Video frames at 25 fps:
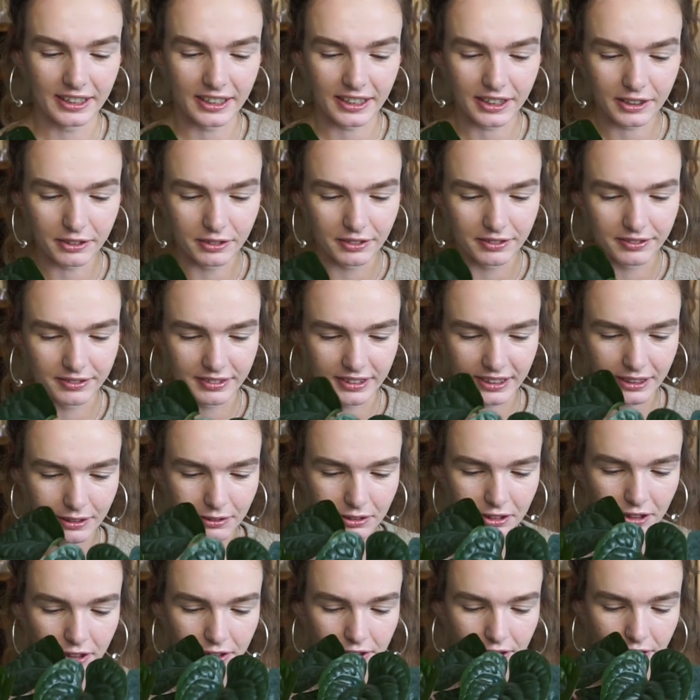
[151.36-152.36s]
Oh,
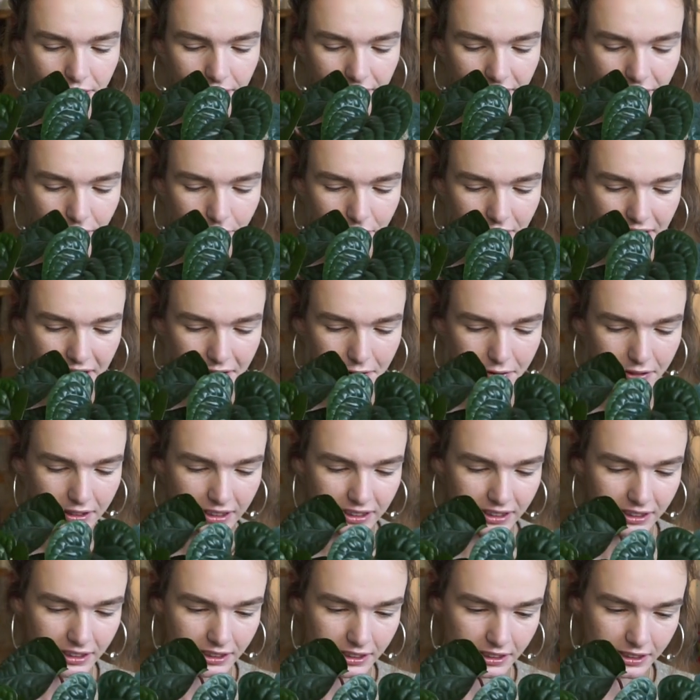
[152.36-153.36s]
here's also a new leaf,
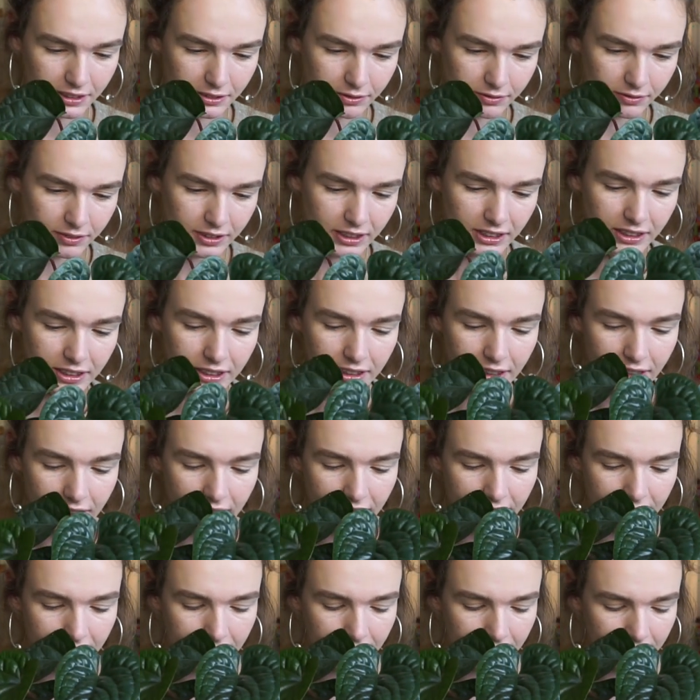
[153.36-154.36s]
I see. That's
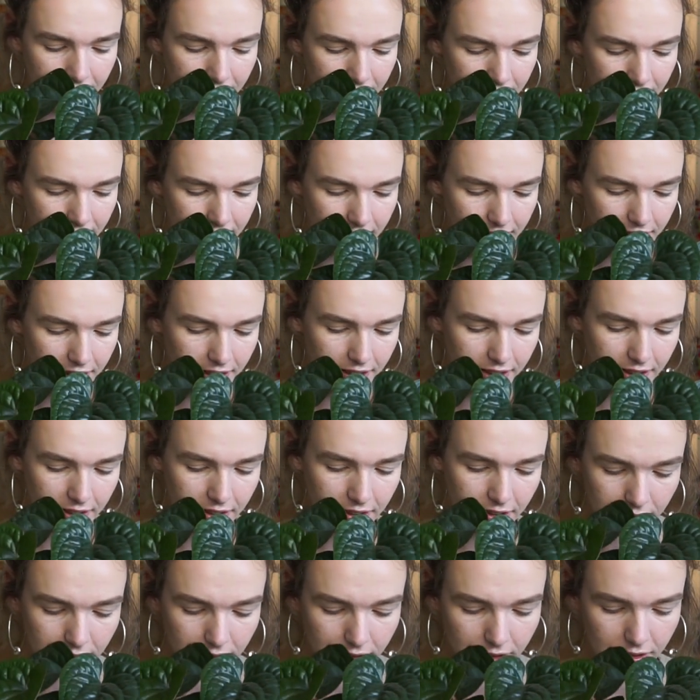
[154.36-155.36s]

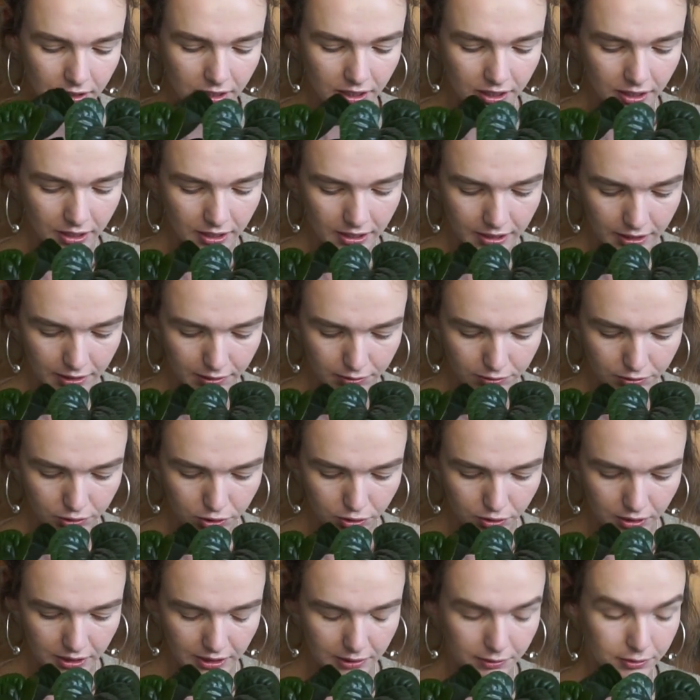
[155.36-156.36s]
nice. Not a leaf,
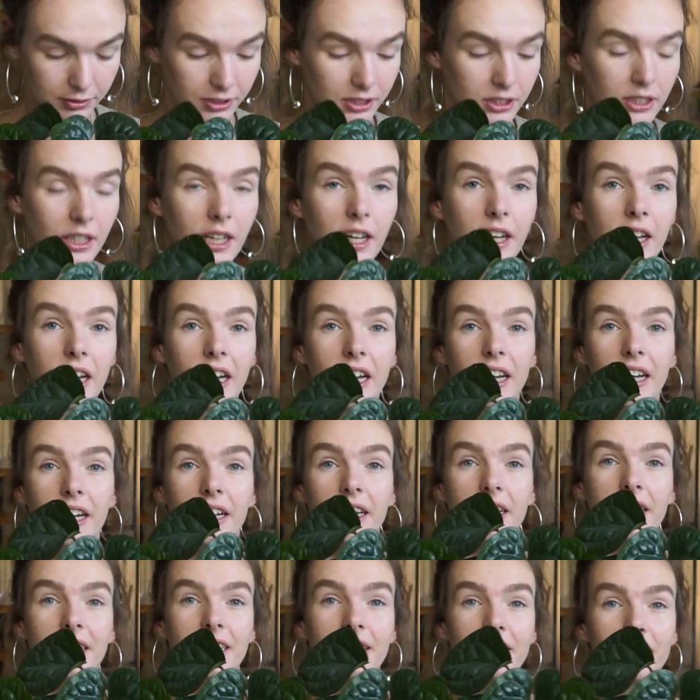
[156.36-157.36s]
two leaves.
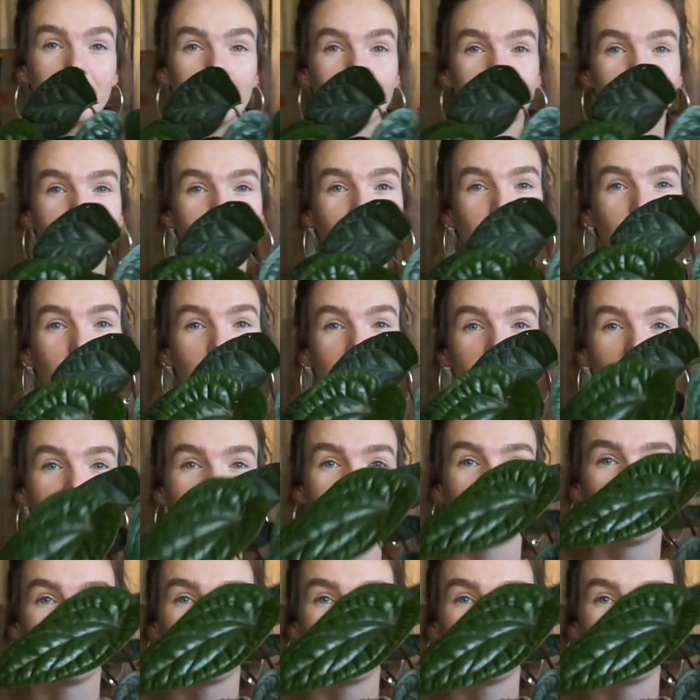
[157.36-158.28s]
So the second